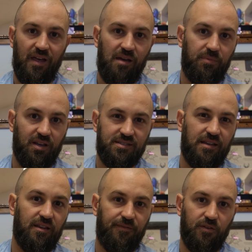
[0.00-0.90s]
that because
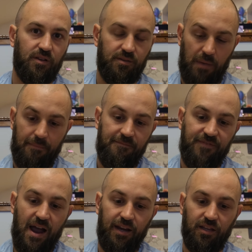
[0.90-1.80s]
I'm
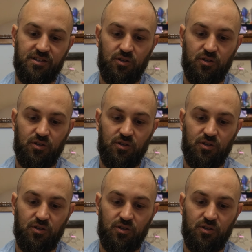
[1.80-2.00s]
fighting it.